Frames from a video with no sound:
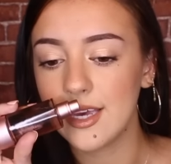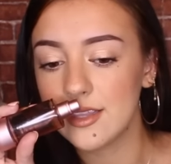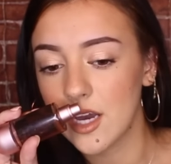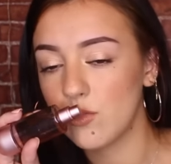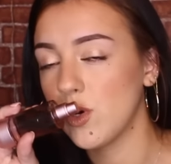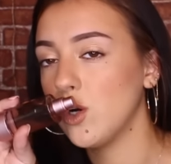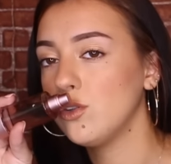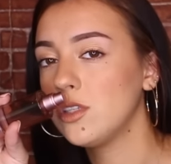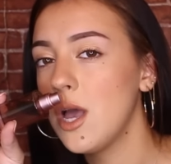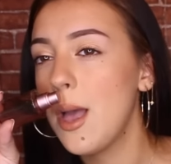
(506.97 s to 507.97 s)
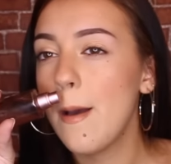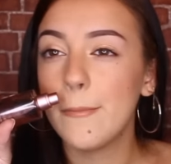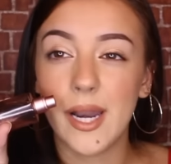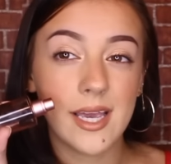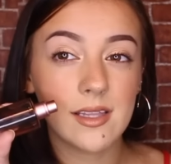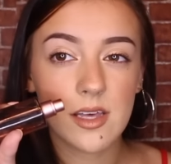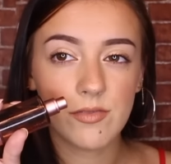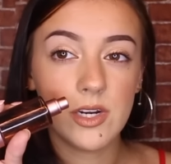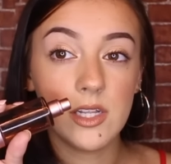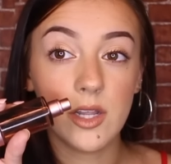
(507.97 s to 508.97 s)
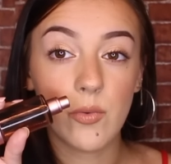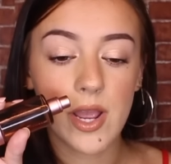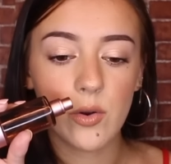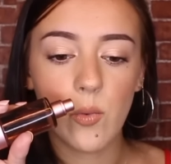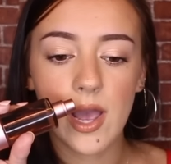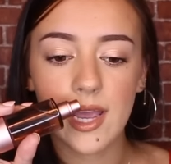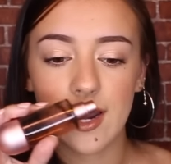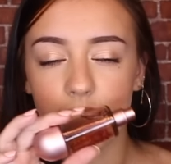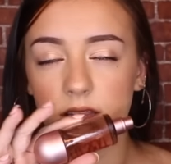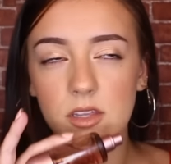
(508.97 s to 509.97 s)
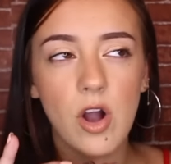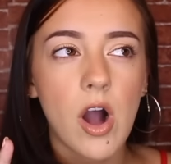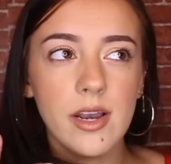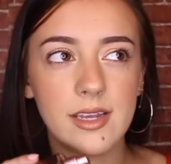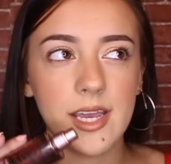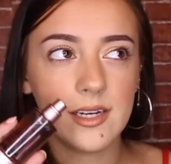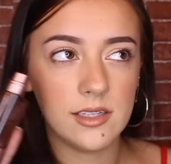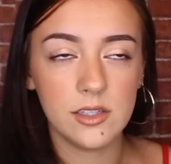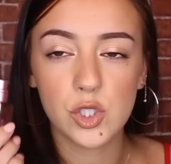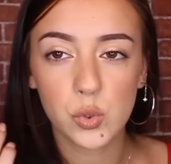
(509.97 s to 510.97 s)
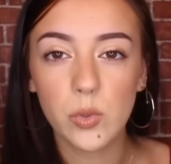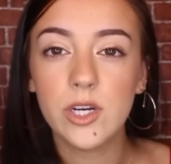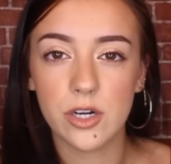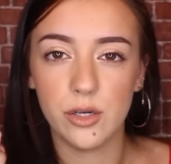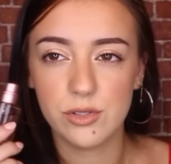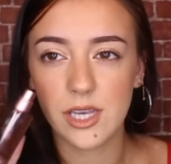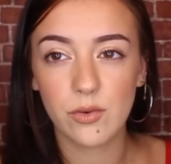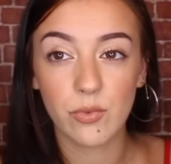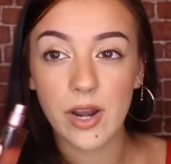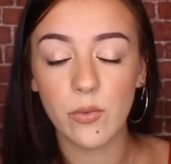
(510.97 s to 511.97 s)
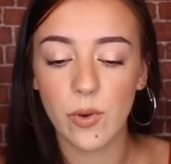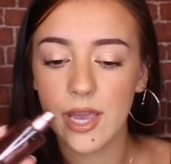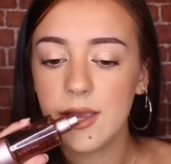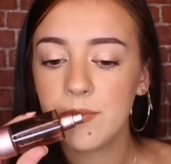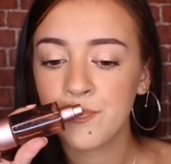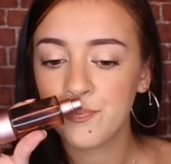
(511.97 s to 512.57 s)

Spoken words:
I get that rose, but I get that vanilla right away, and I get the cotton candy, the sweeter notes, like right away,